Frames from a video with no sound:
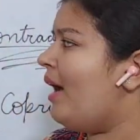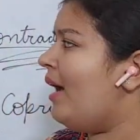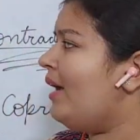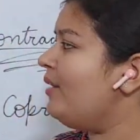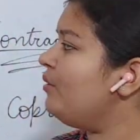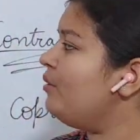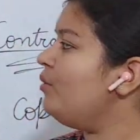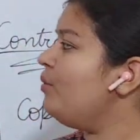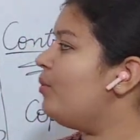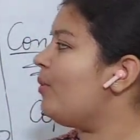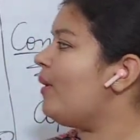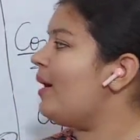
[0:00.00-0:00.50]
I
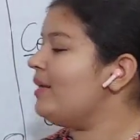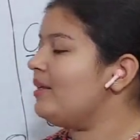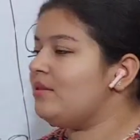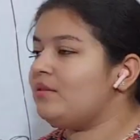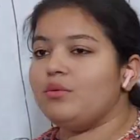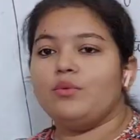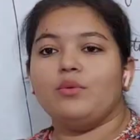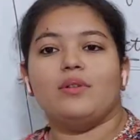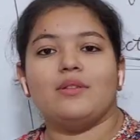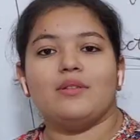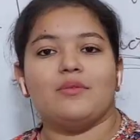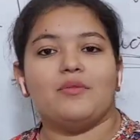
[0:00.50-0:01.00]
don't know why
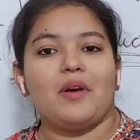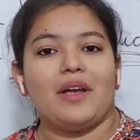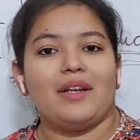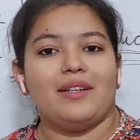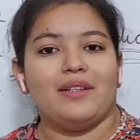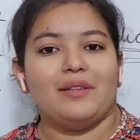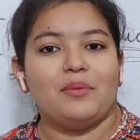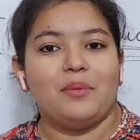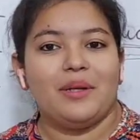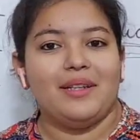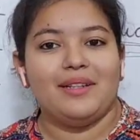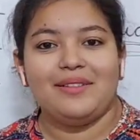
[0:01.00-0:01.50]
students find
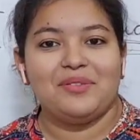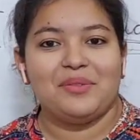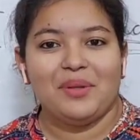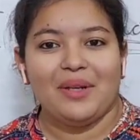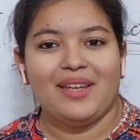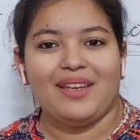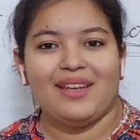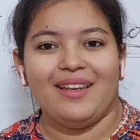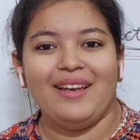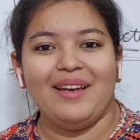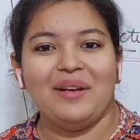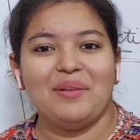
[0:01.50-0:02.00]
it very
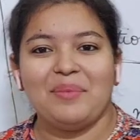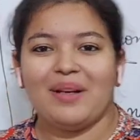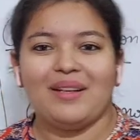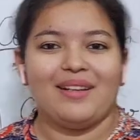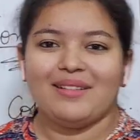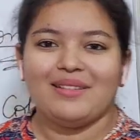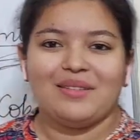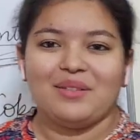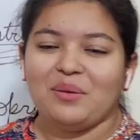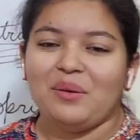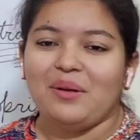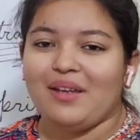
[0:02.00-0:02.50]
tricky, but
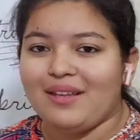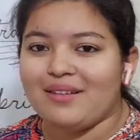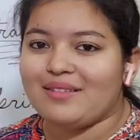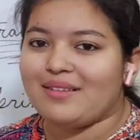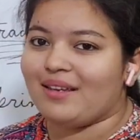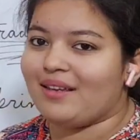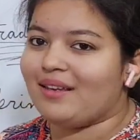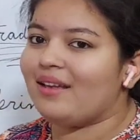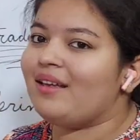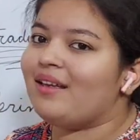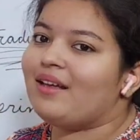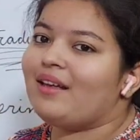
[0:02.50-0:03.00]
it's so
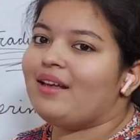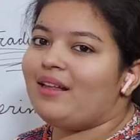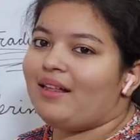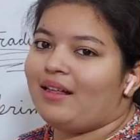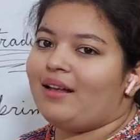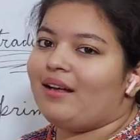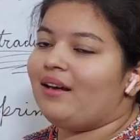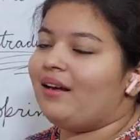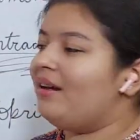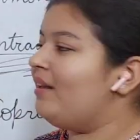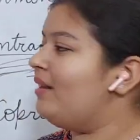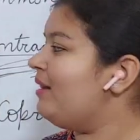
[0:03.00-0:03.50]
easy.
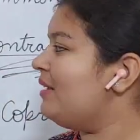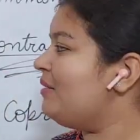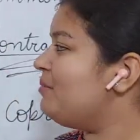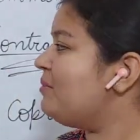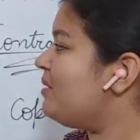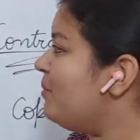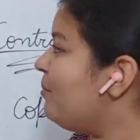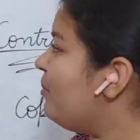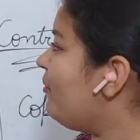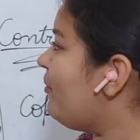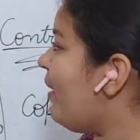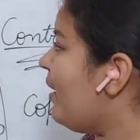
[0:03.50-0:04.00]
Let me
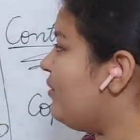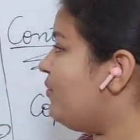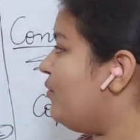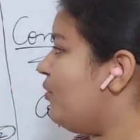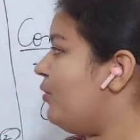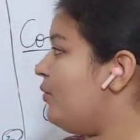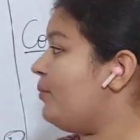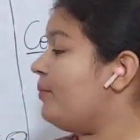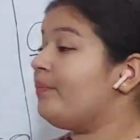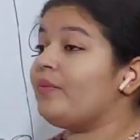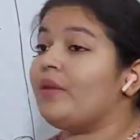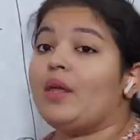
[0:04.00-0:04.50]
simplify it for
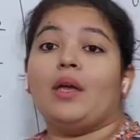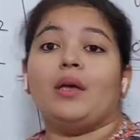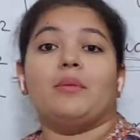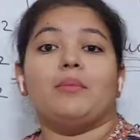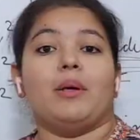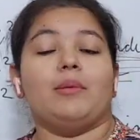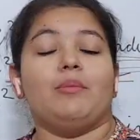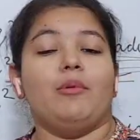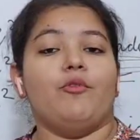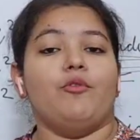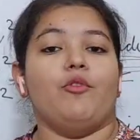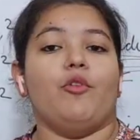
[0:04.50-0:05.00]
you.
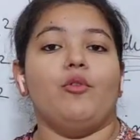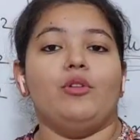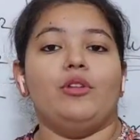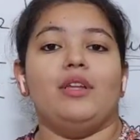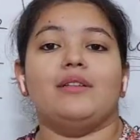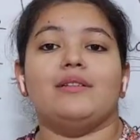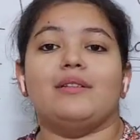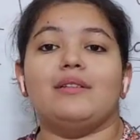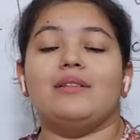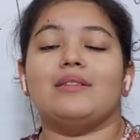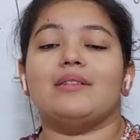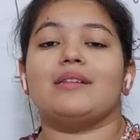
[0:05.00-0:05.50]
But before,
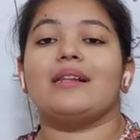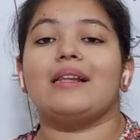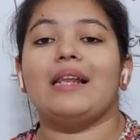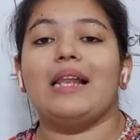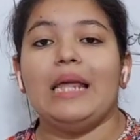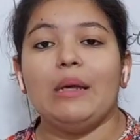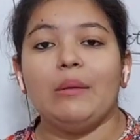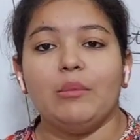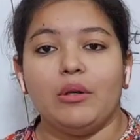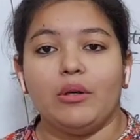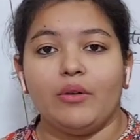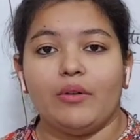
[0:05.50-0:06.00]
there's a
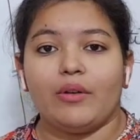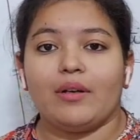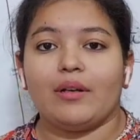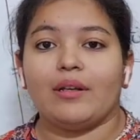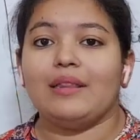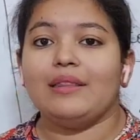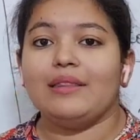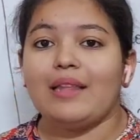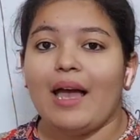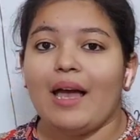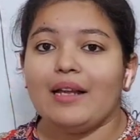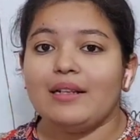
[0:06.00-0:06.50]
disclaimer
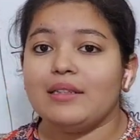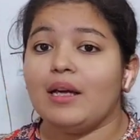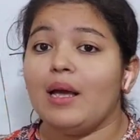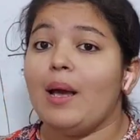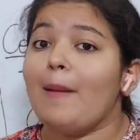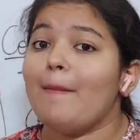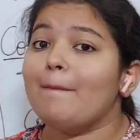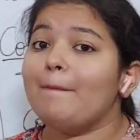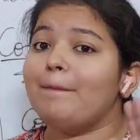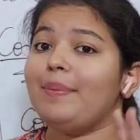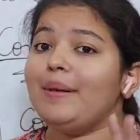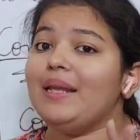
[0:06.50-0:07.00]
that
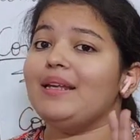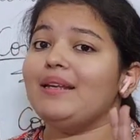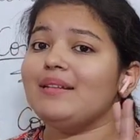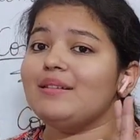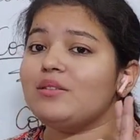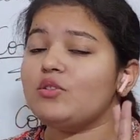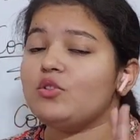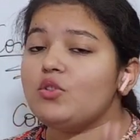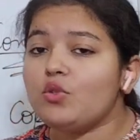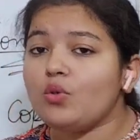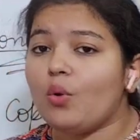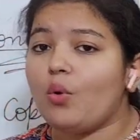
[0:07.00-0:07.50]
please
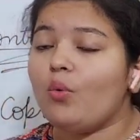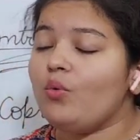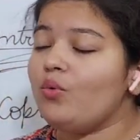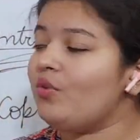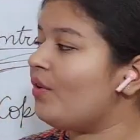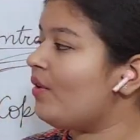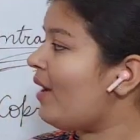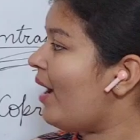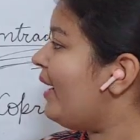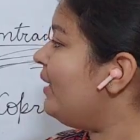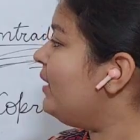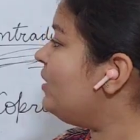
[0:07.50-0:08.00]
don't
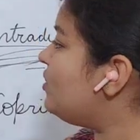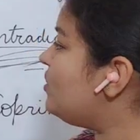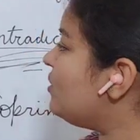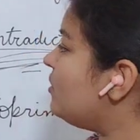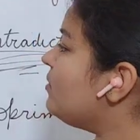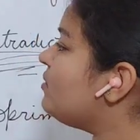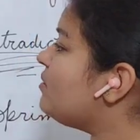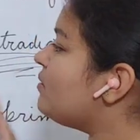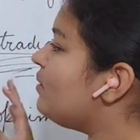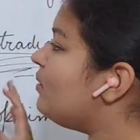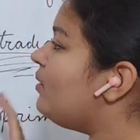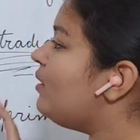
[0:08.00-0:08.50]
write
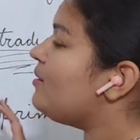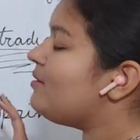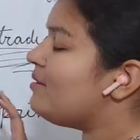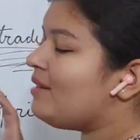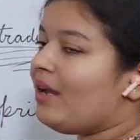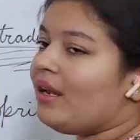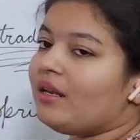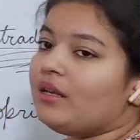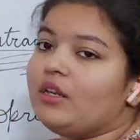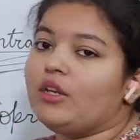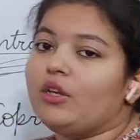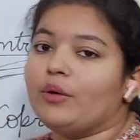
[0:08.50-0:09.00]
just this
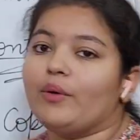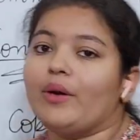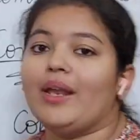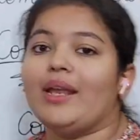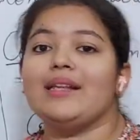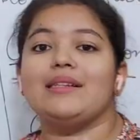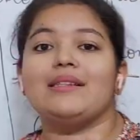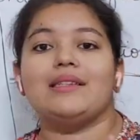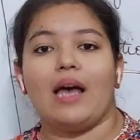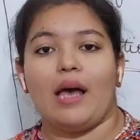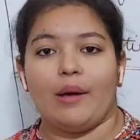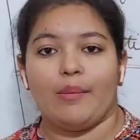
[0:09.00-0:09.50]
in your
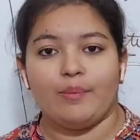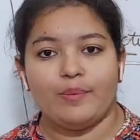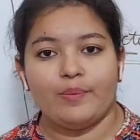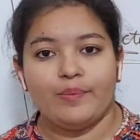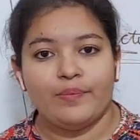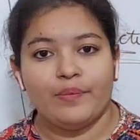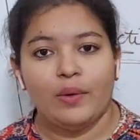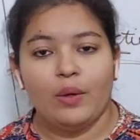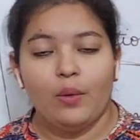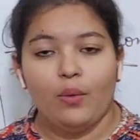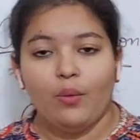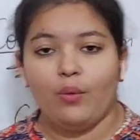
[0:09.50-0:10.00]
exam.
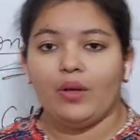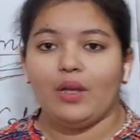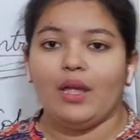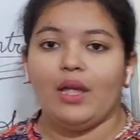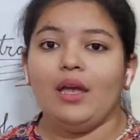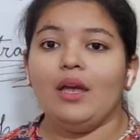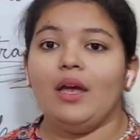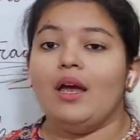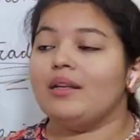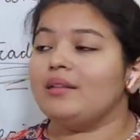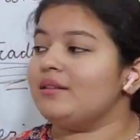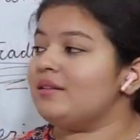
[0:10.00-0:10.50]
Okay,
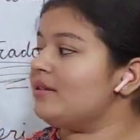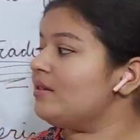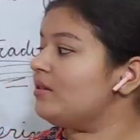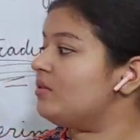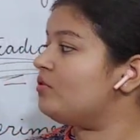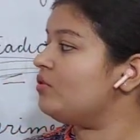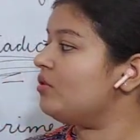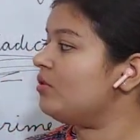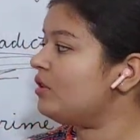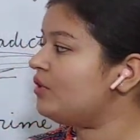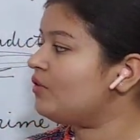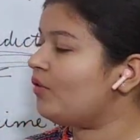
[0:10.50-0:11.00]
this is
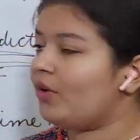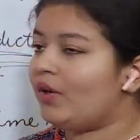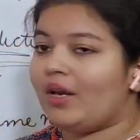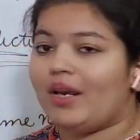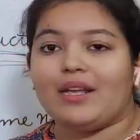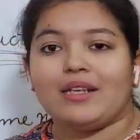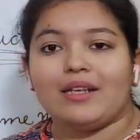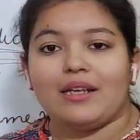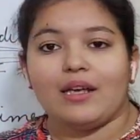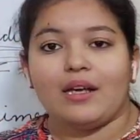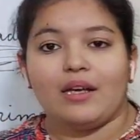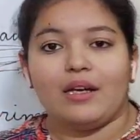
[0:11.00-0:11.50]
just for your
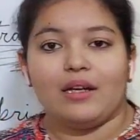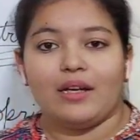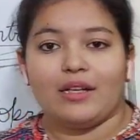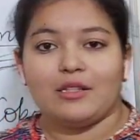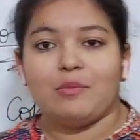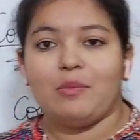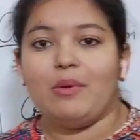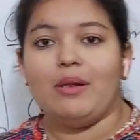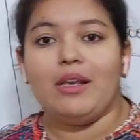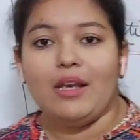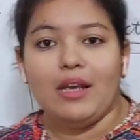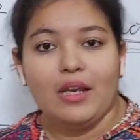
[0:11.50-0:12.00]

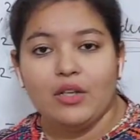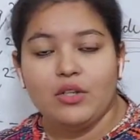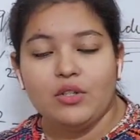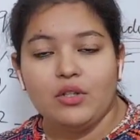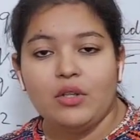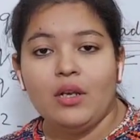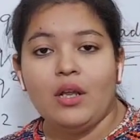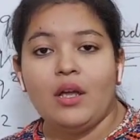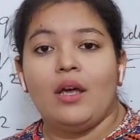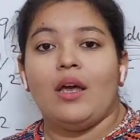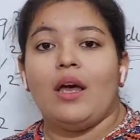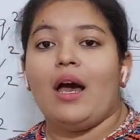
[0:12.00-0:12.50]
explanation.
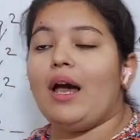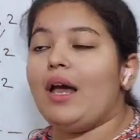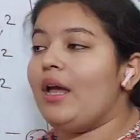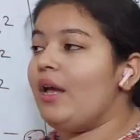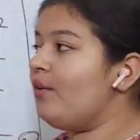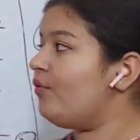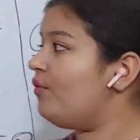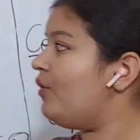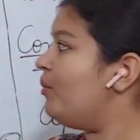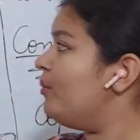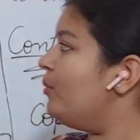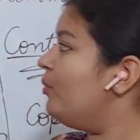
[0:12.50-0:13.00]
I have
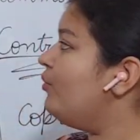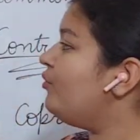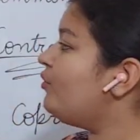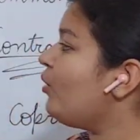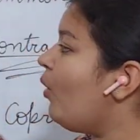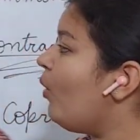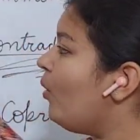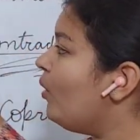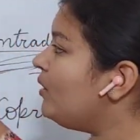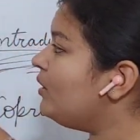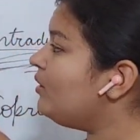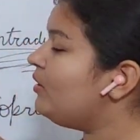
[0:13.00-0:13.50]
removed
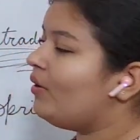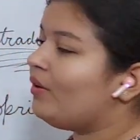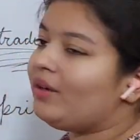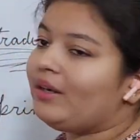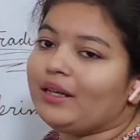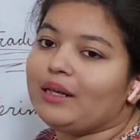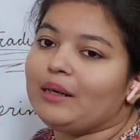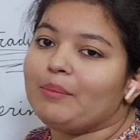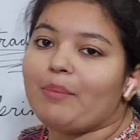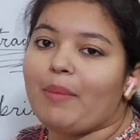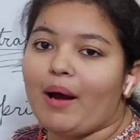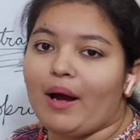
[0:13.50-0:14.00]
all the
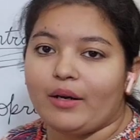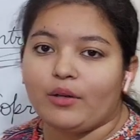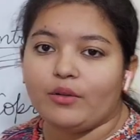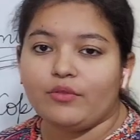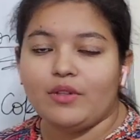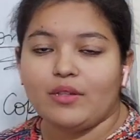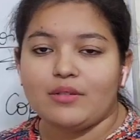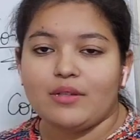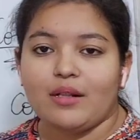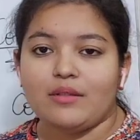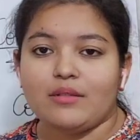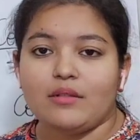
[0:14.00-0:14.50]
theoretical part of
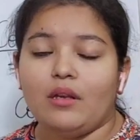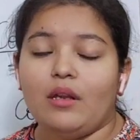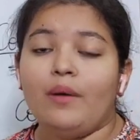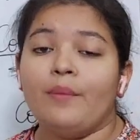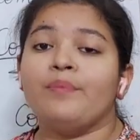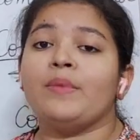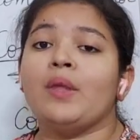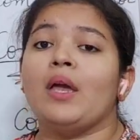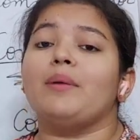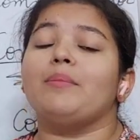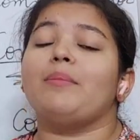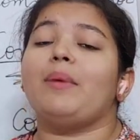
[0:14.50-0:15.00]
this answer,
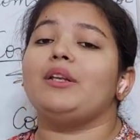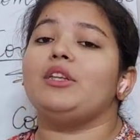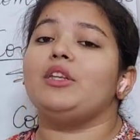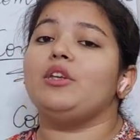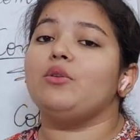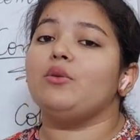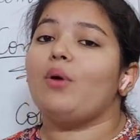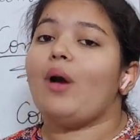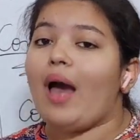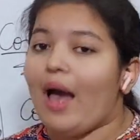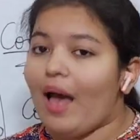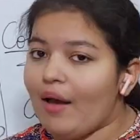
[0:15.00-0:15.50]
but you
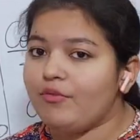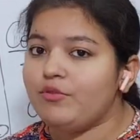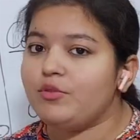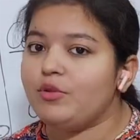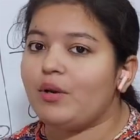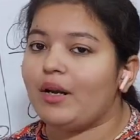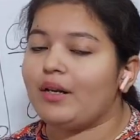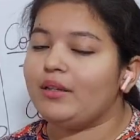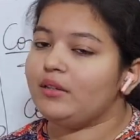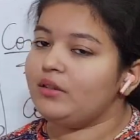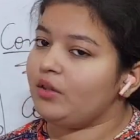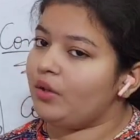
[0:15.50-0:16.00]
have to write
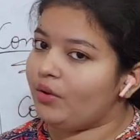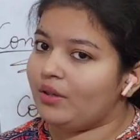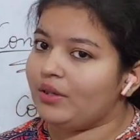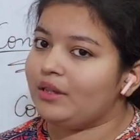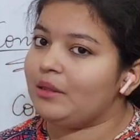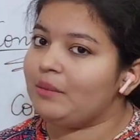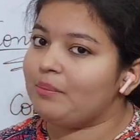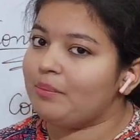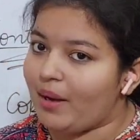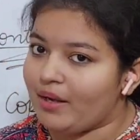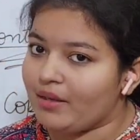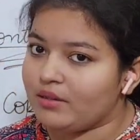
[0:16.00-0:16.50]
the theoretical
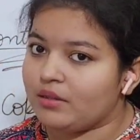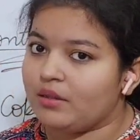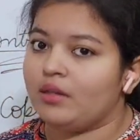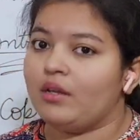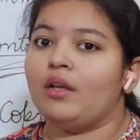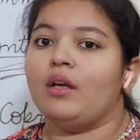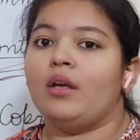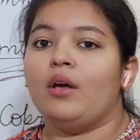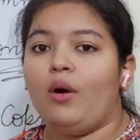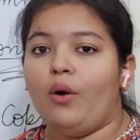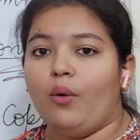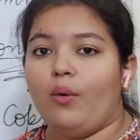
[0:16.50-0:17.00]
part.
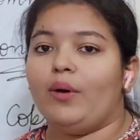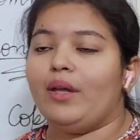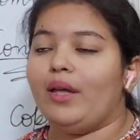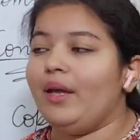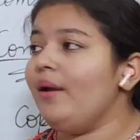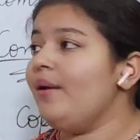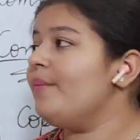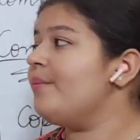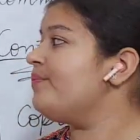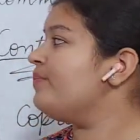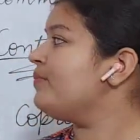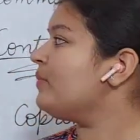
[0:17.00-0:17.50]
Okay,
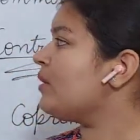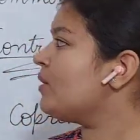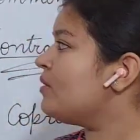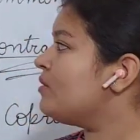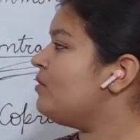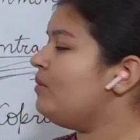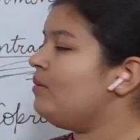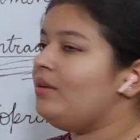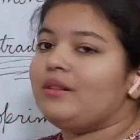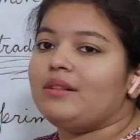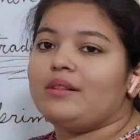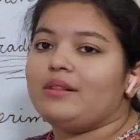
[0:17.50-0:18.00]

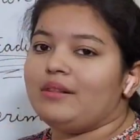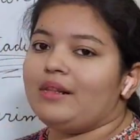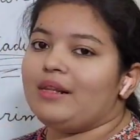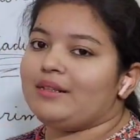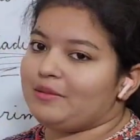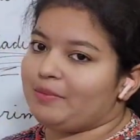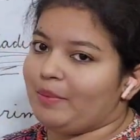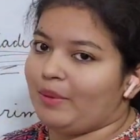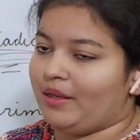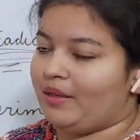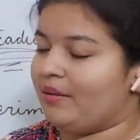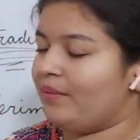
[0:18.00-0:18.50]
so let's
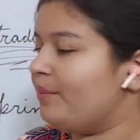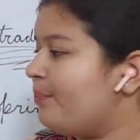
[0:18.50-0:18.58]
begin.